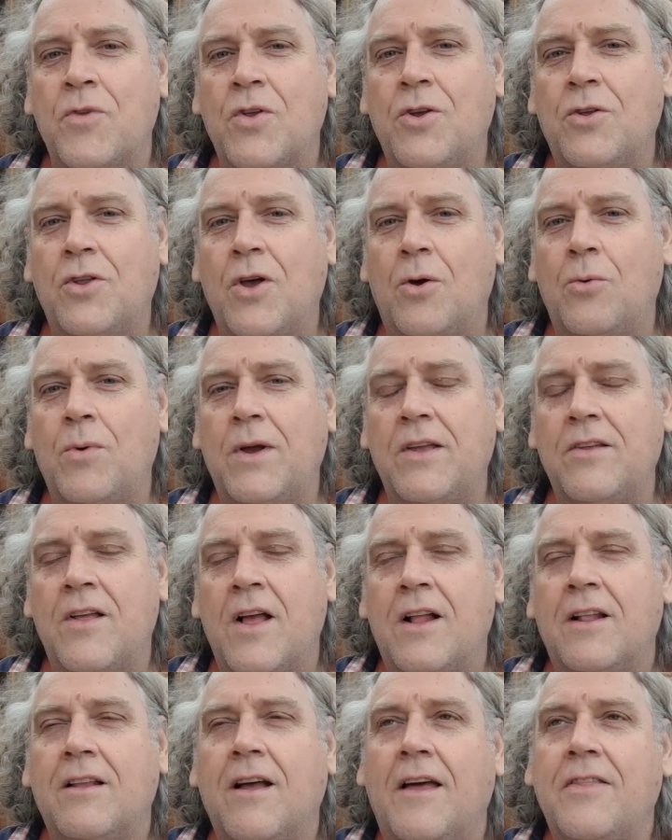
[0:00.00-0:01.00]
You know, we
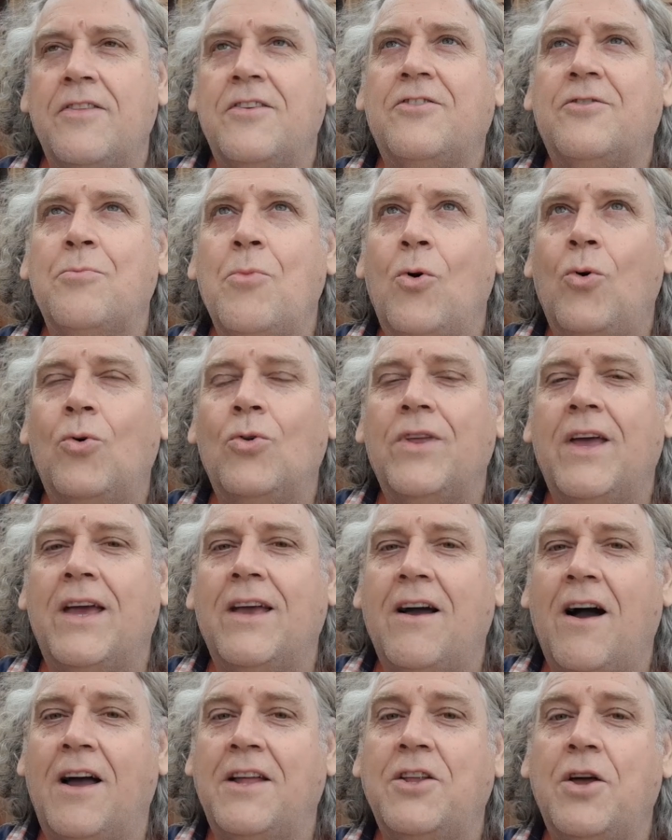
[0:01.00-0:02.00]
like this
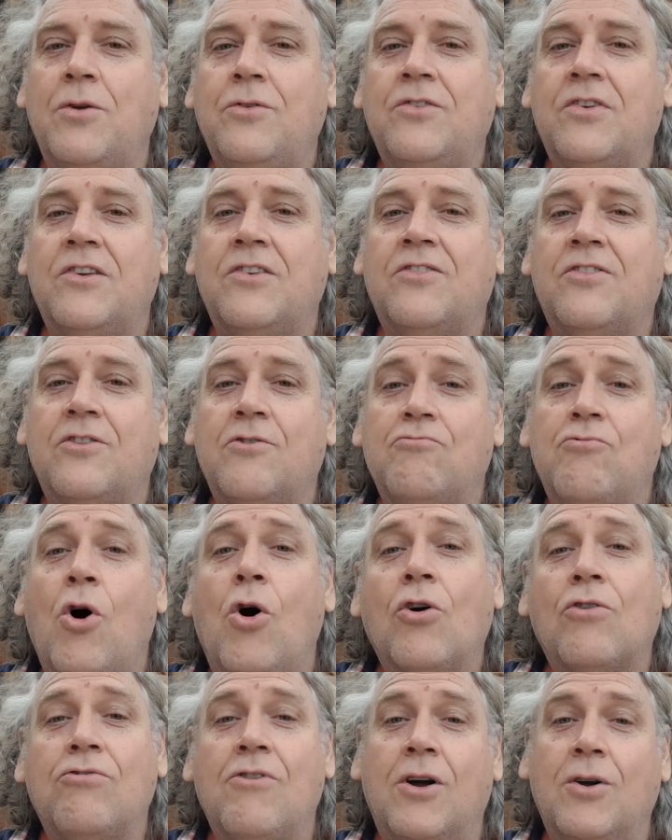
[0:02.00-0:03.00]
morning, I noticed the
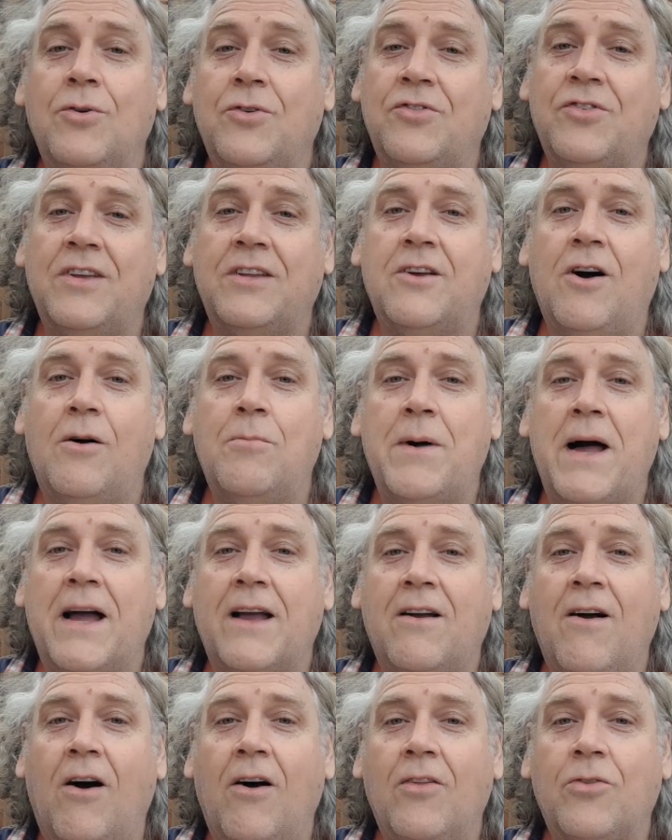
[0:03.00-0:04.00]
rock rose in our
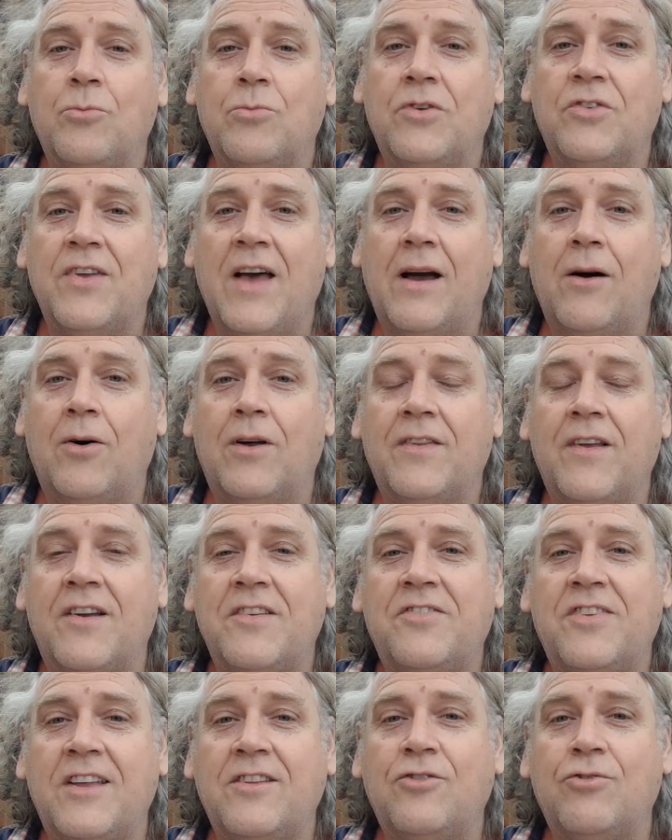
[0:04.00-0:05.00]
back garden was out, and I
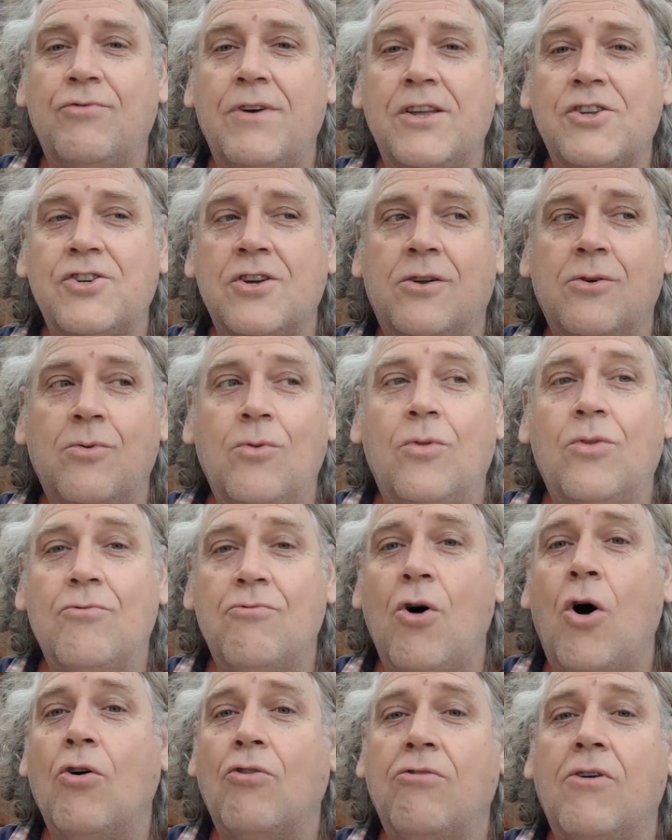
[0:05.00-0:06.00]
said to Richard, Oh, the
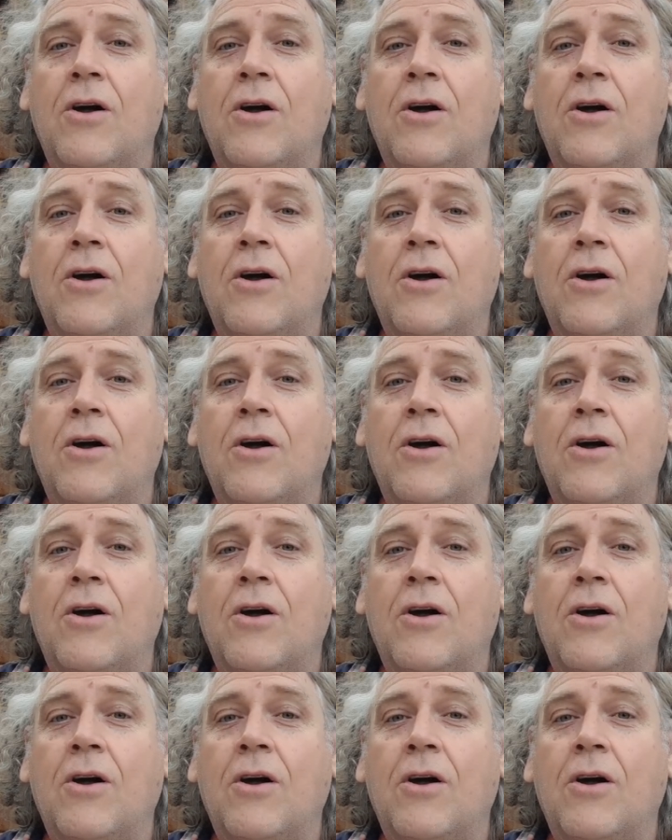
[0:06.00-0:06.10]
rock